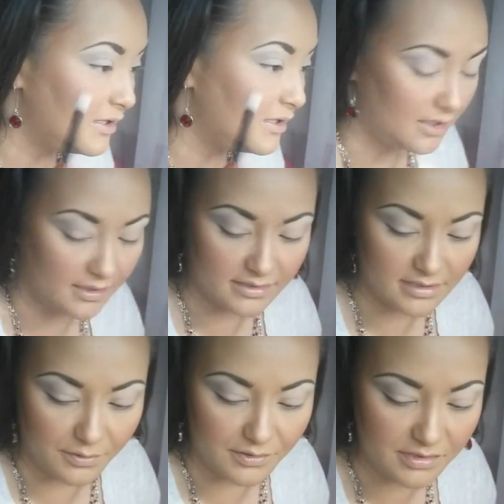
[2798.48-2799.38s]
Yeah,
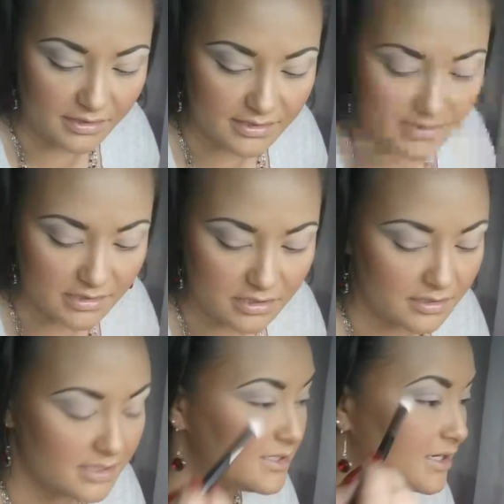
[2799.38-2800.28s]
supposedly it
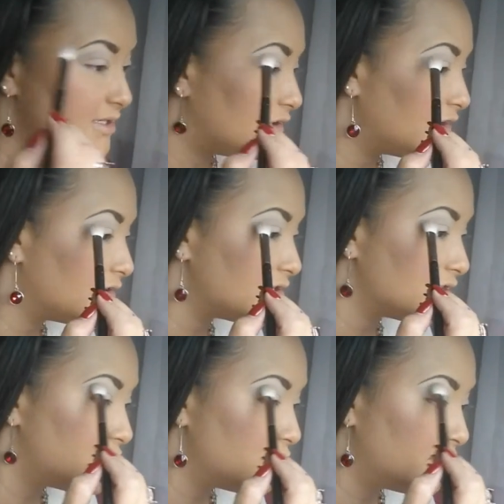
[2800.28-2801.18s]
says on there it's
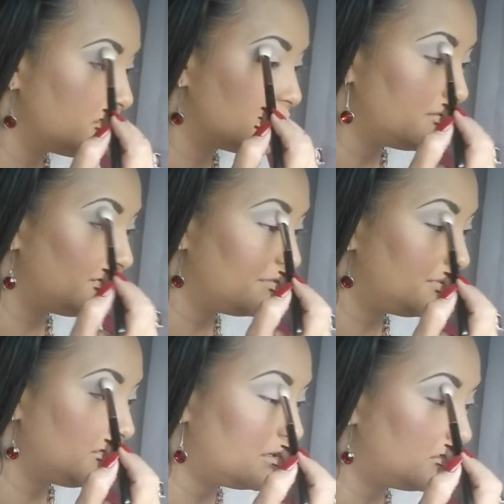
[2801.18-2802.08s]
a
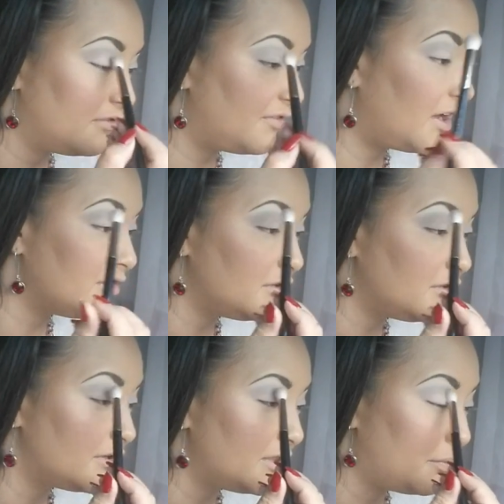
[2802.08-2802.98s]
$250
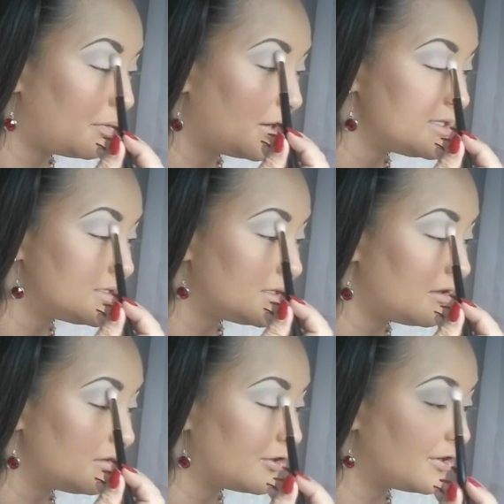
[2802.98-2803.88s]
value, and they priced it
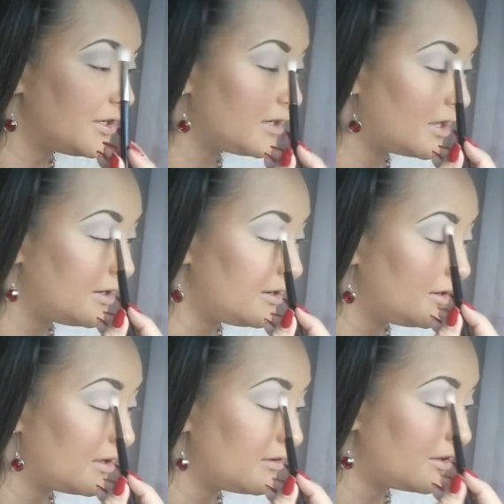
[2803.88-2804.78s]
at
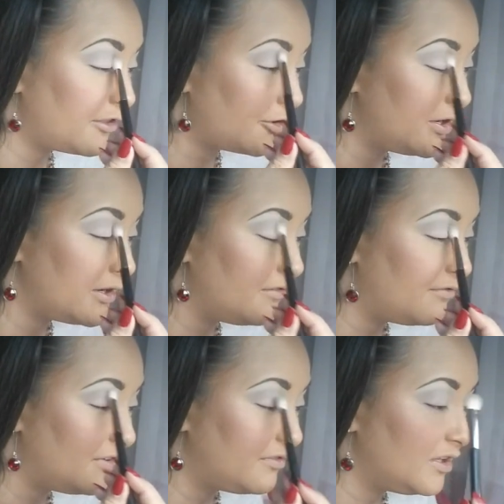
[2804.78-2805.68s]

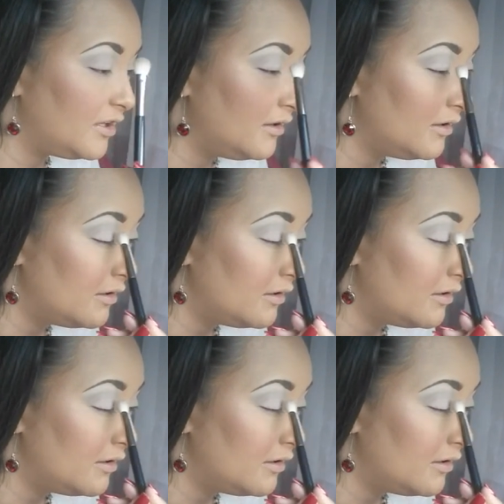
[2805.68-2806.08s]
$39.50.